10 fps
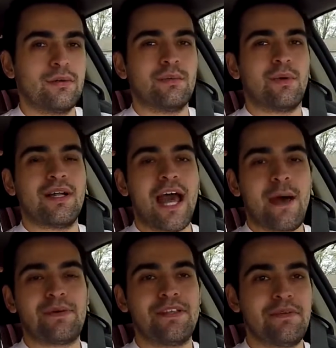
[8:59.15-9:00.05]
what
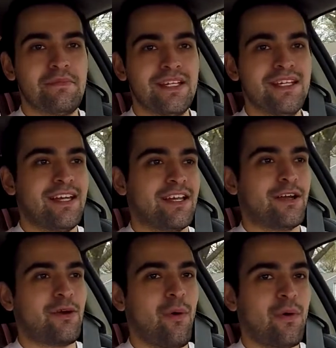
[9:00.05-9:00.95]
happened to me
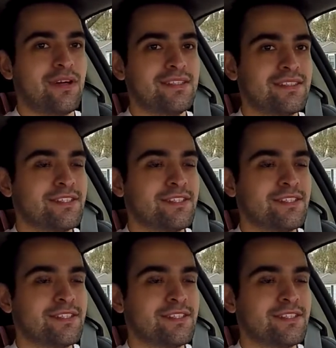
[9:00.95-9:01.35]
in court,